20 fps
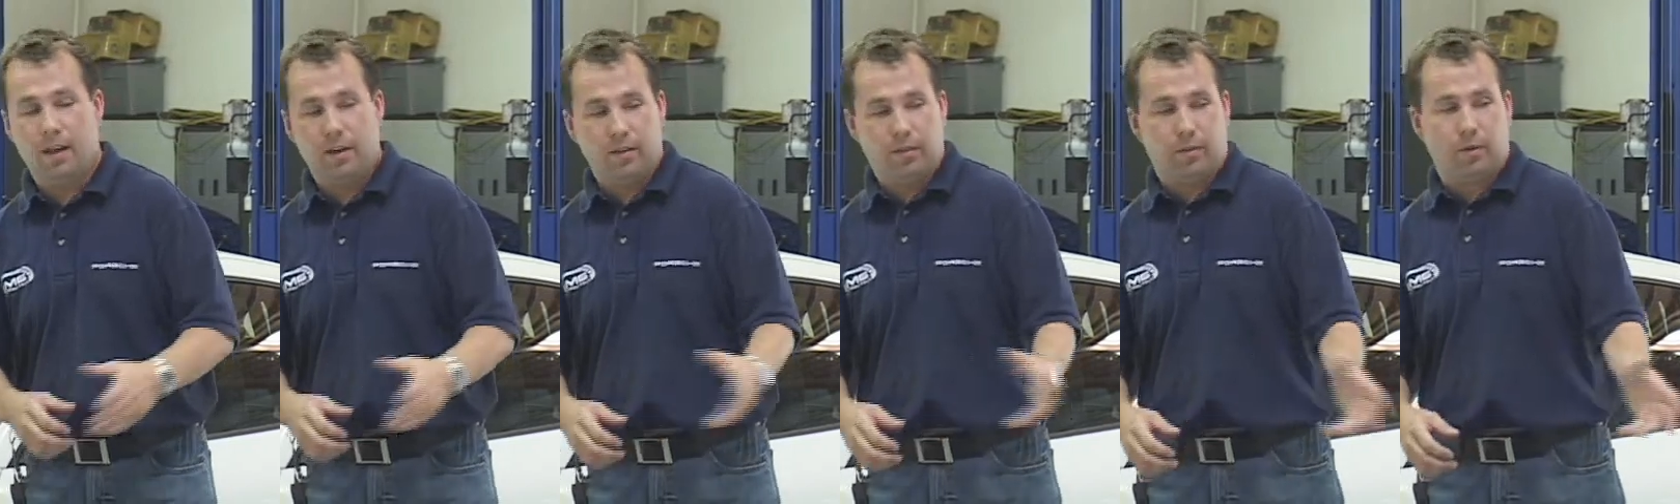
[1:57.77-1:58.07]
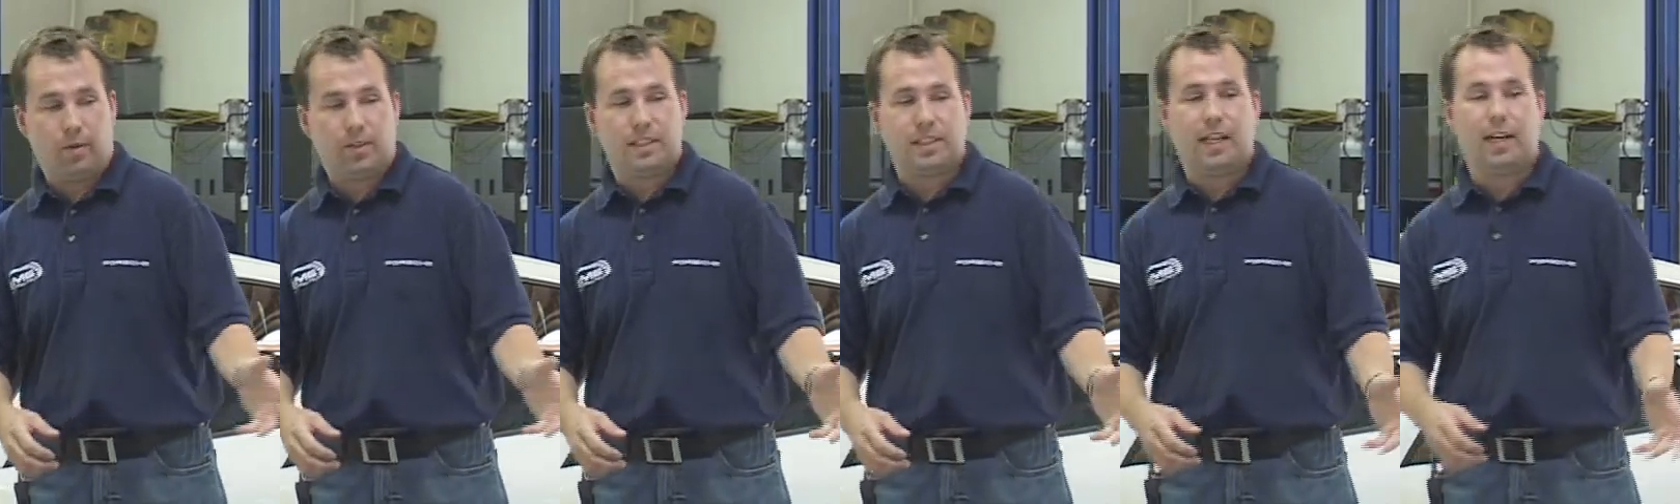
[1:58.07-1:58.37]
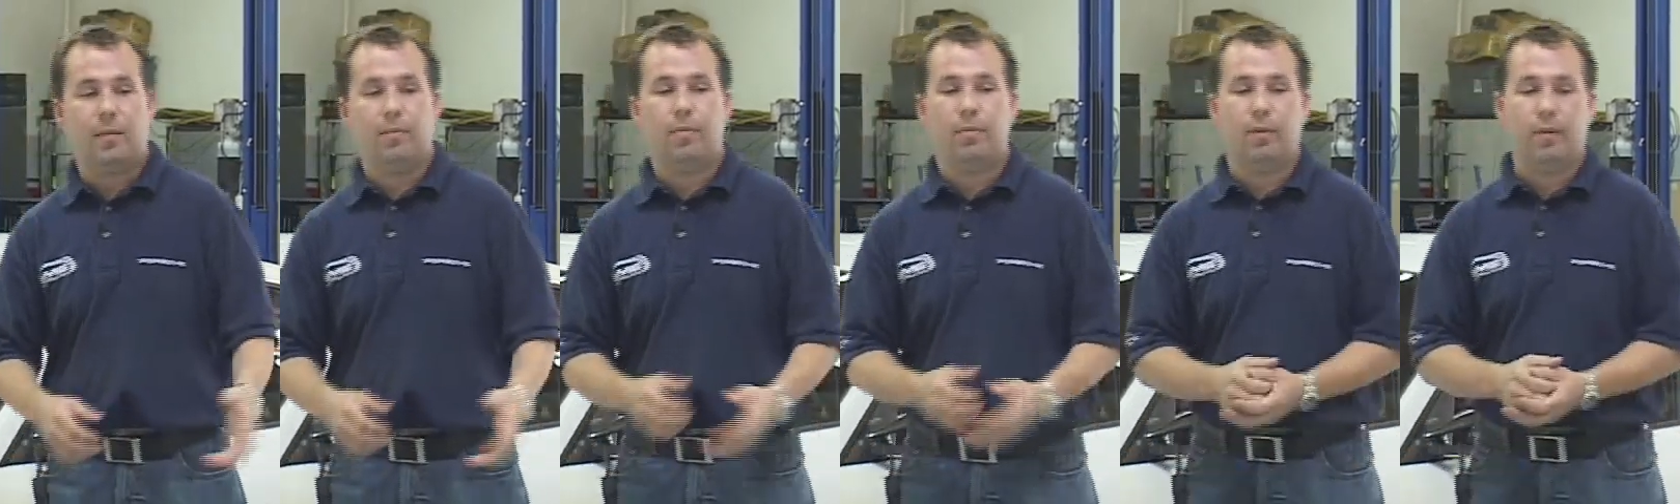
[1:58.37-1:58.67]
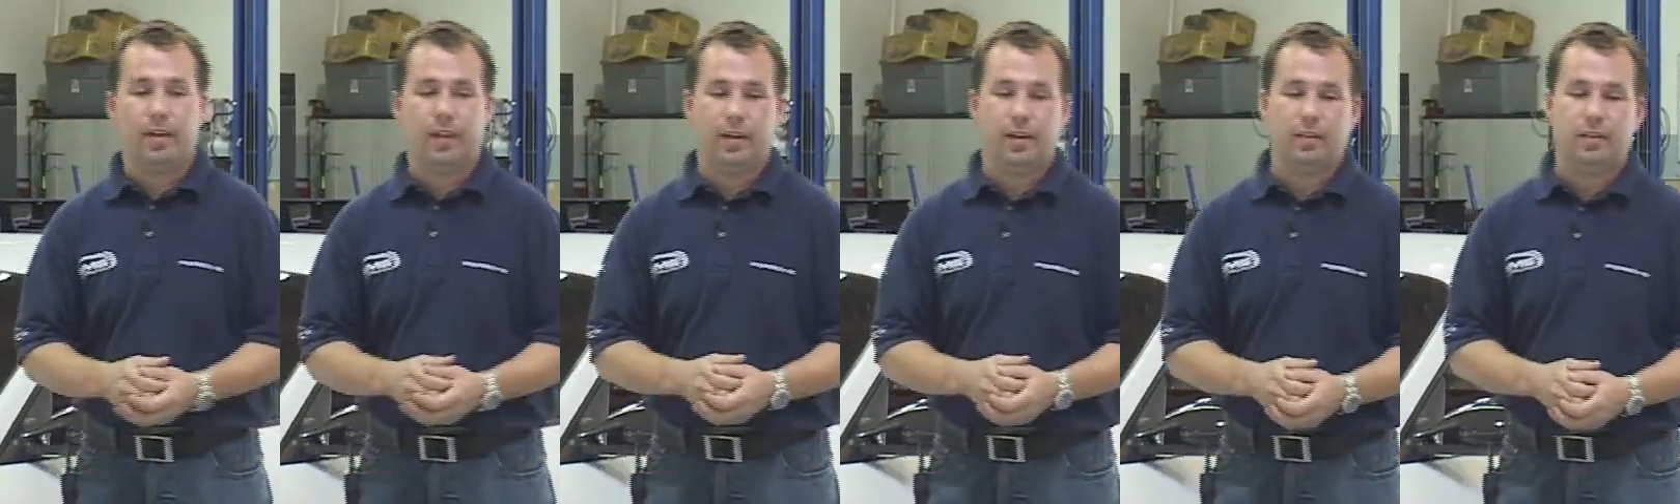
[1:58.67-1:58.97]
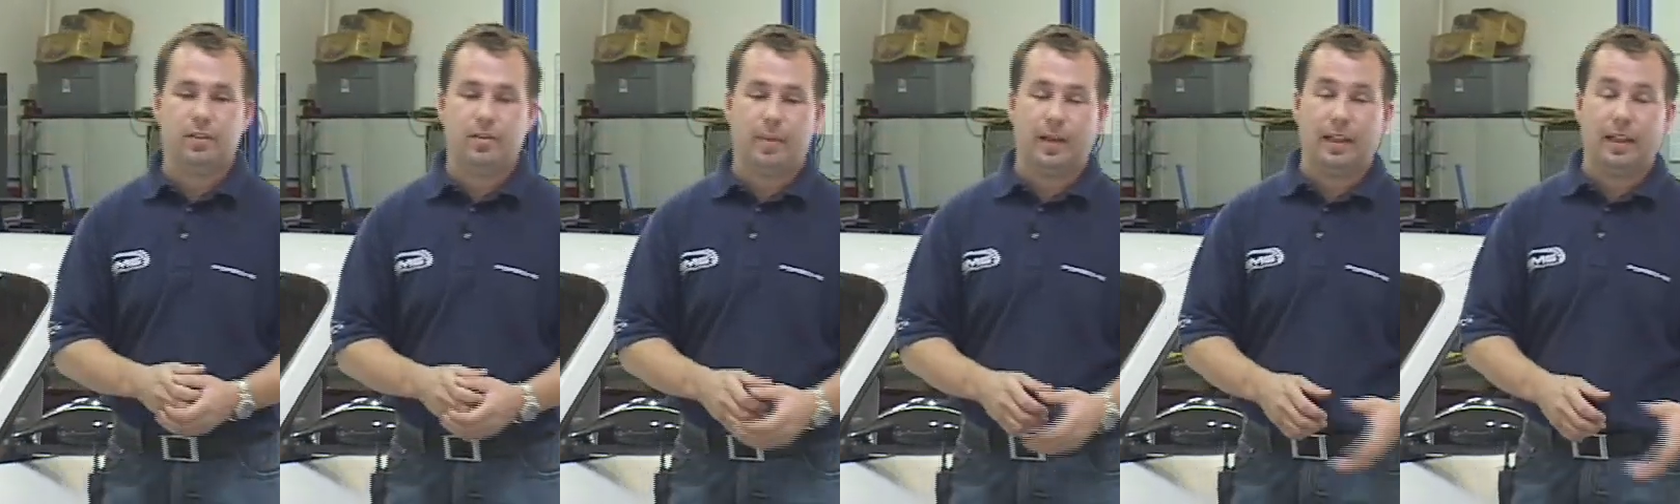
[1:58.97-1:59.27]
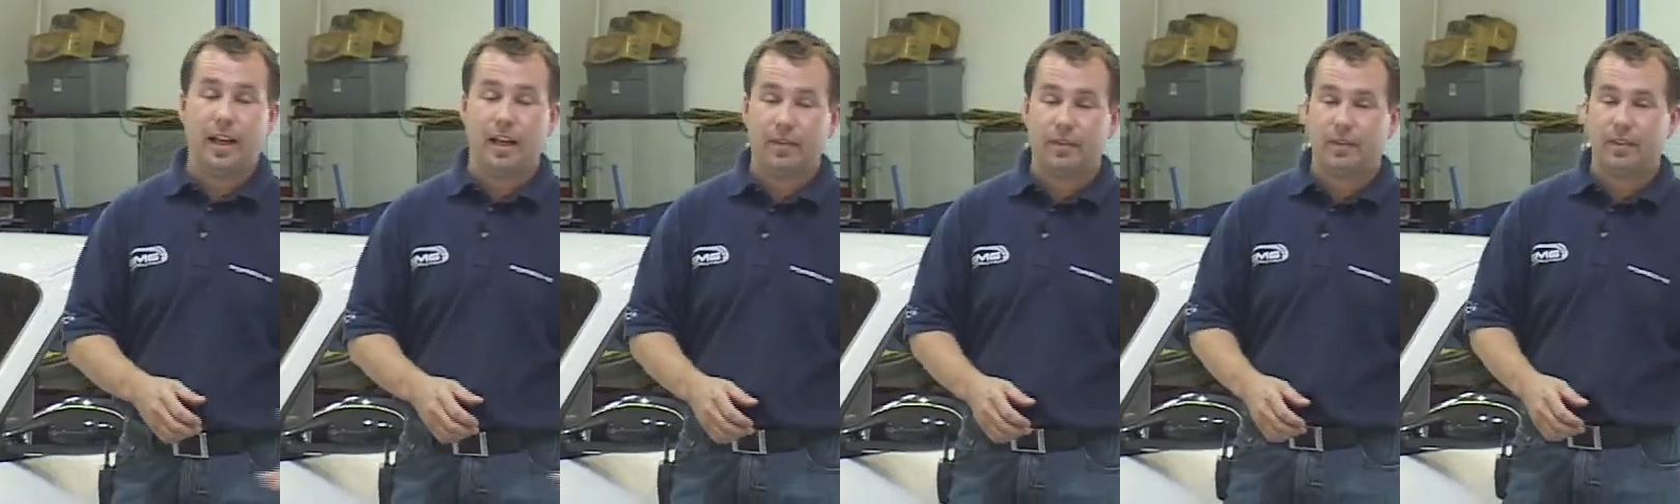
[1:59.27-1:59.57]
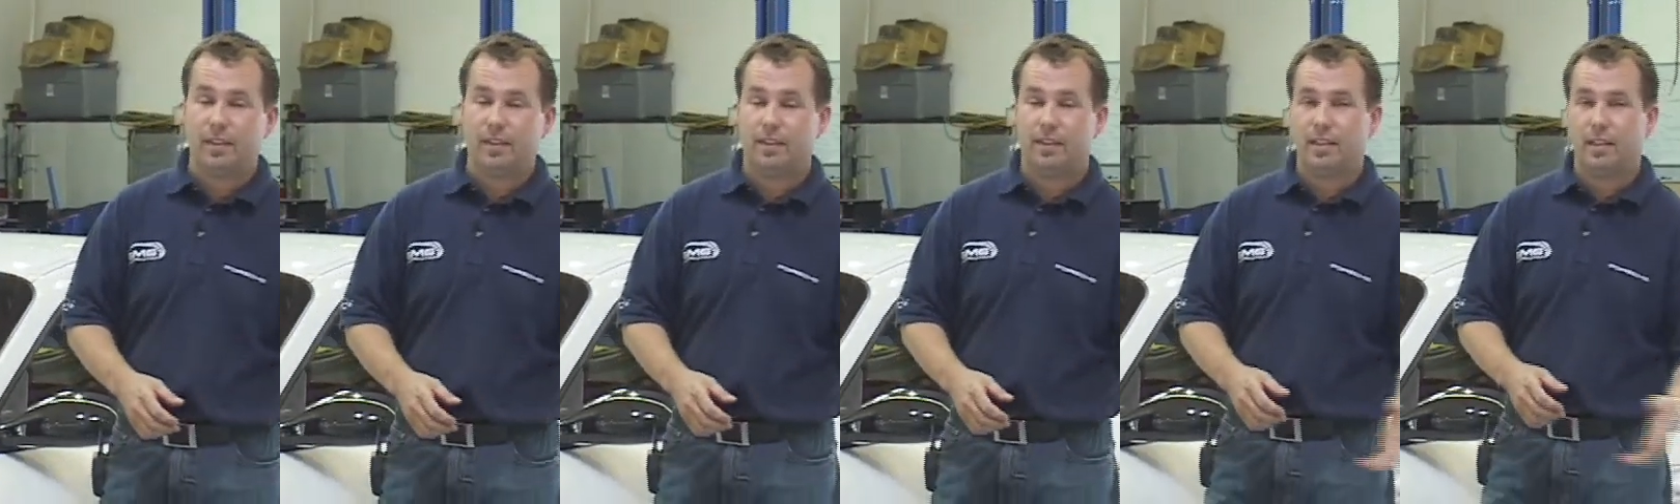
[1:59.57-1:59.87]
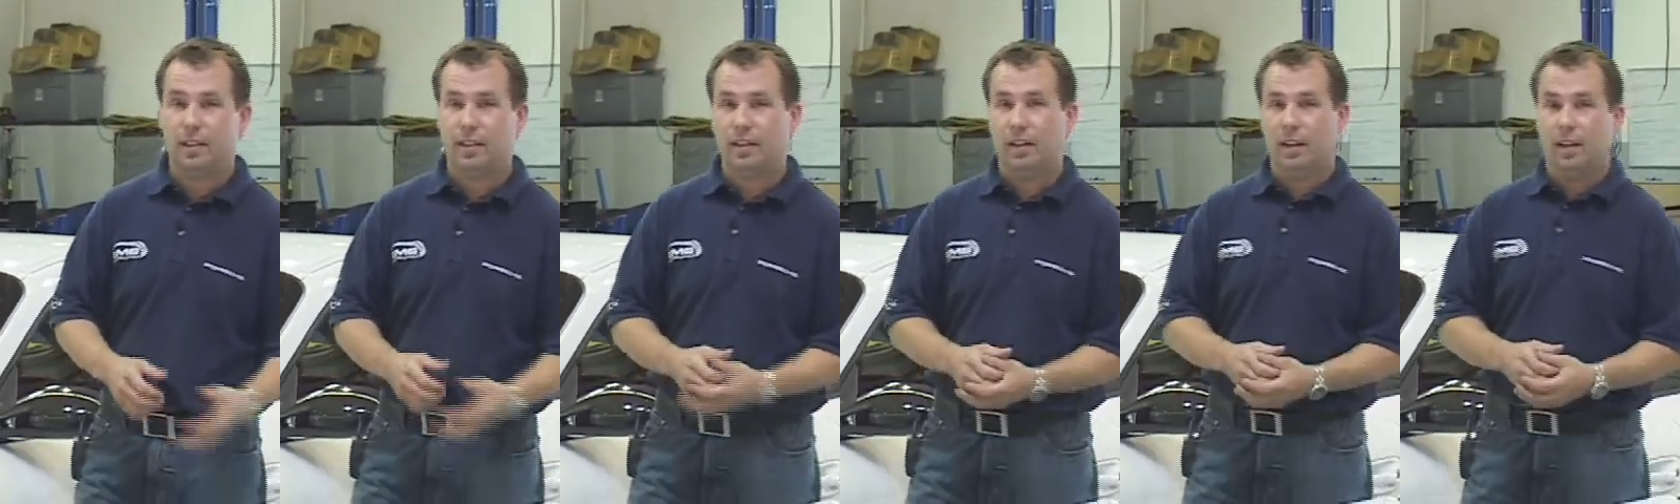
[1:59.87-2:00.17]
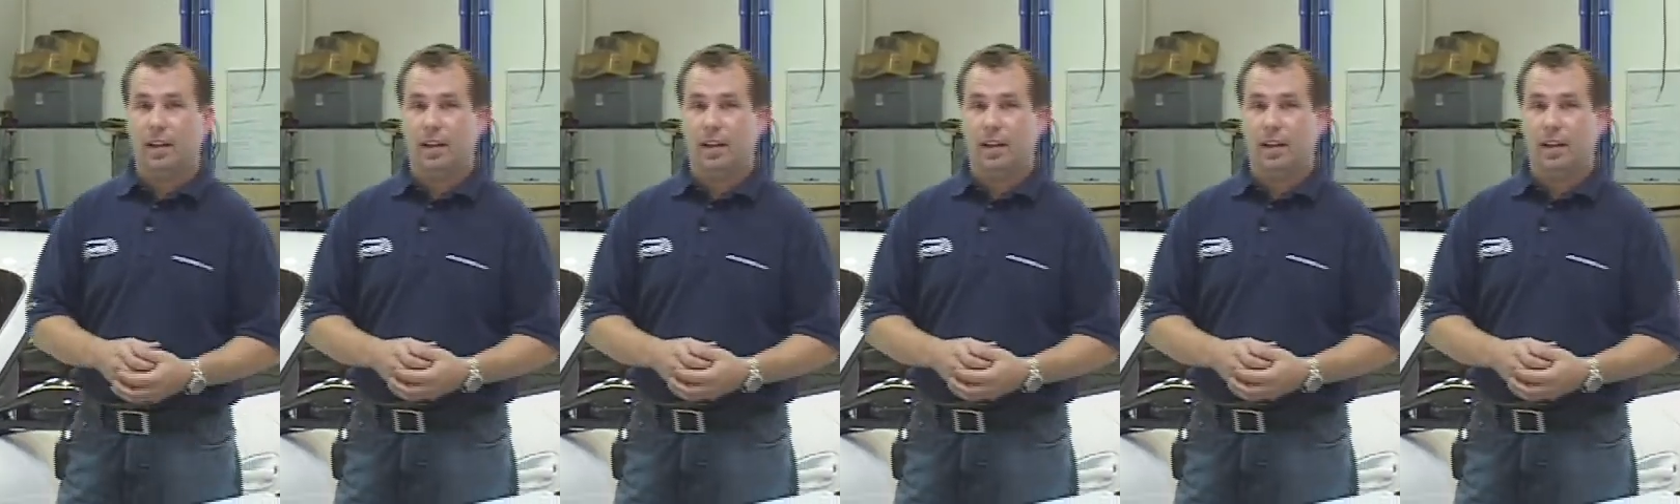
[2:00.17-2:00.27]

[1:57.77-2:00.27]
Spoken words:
For example, here to my left is the